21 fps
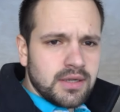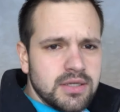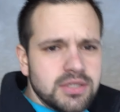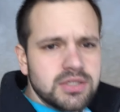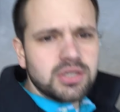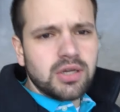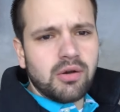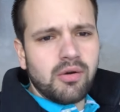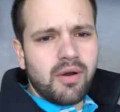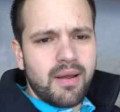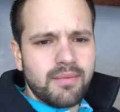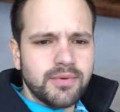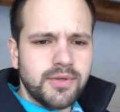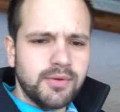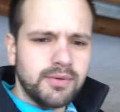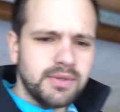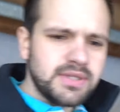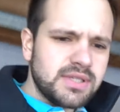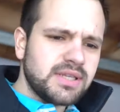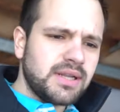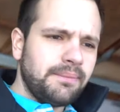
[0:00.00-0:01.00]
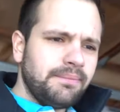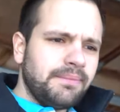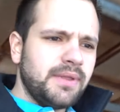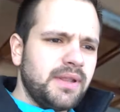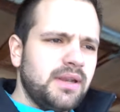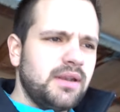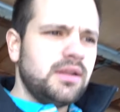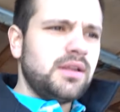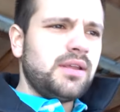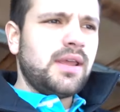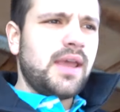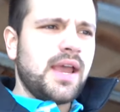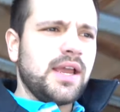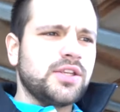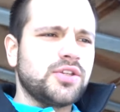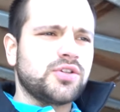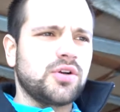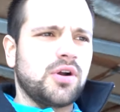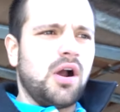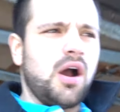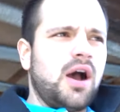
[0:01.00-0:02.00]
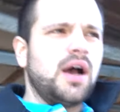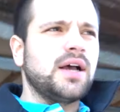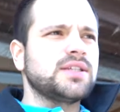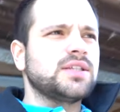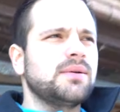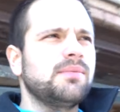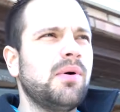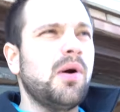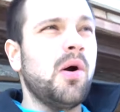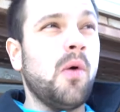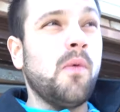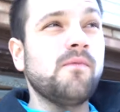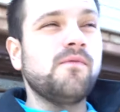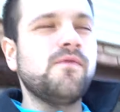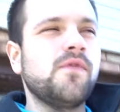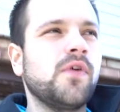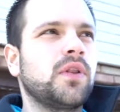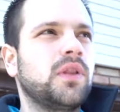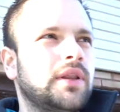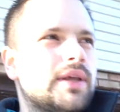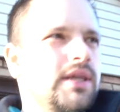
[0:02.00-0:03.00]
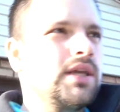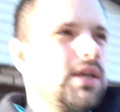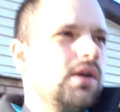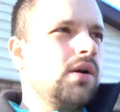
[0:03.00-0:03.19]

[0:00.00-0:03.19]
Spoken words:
So I'm doing something extra awesome, hopefully.